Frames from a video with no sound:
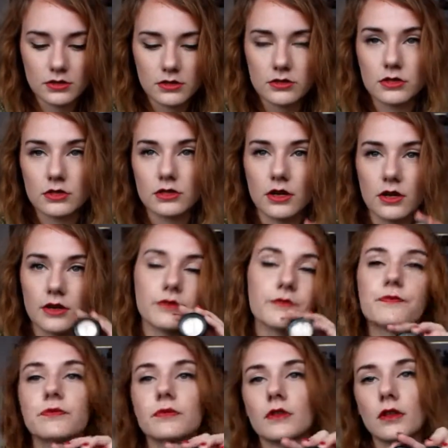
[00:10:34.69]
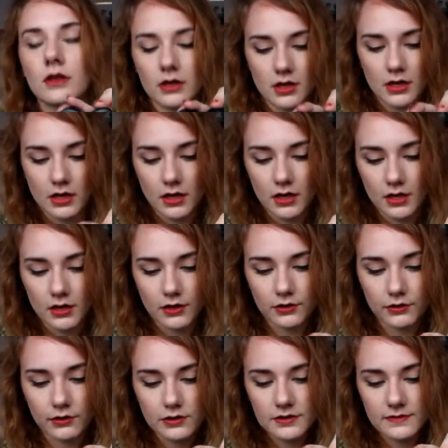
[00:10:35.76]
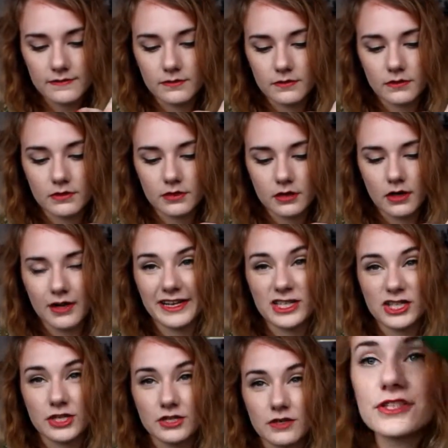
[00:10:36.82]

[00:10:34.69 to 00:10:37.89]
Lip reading: So I got those for eyeshadow.